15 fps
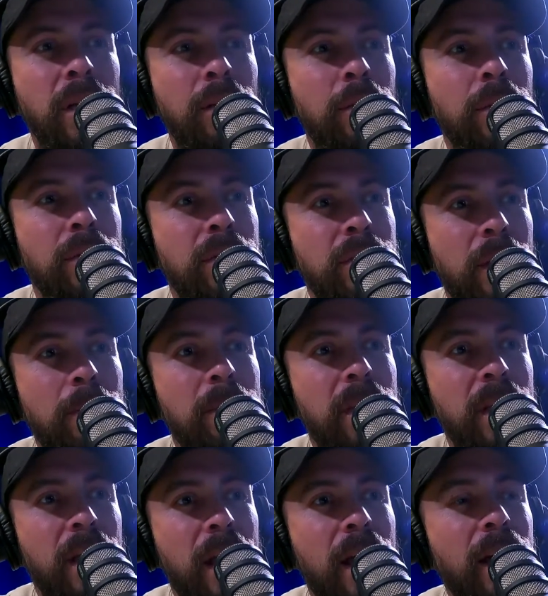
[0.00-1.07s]
or
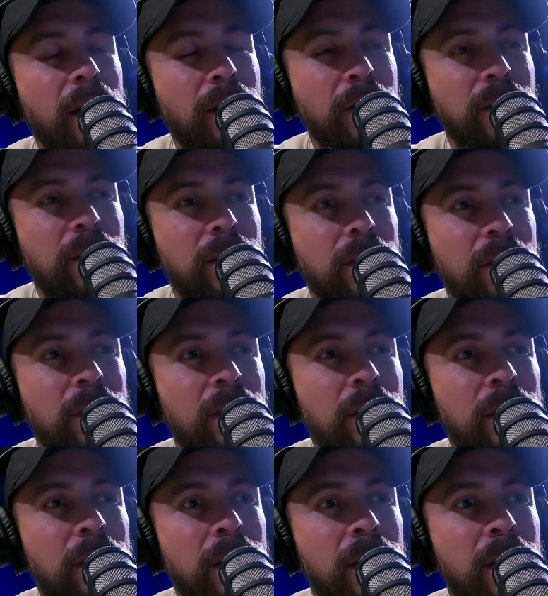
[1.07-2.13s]
something else,
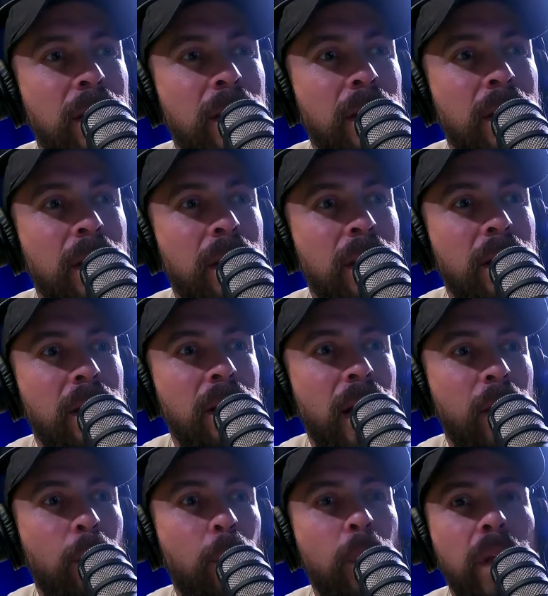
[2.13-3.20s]

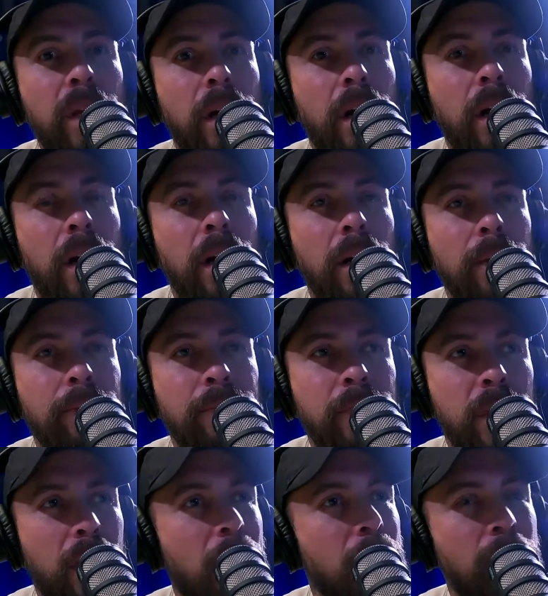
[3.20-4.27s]
like we are,
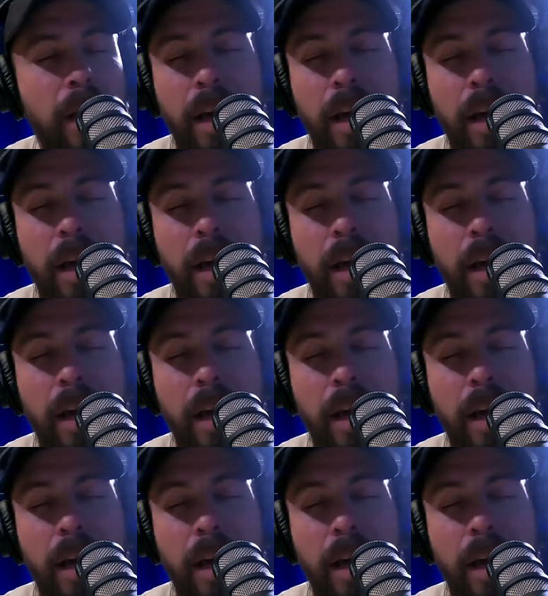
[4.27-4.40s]
I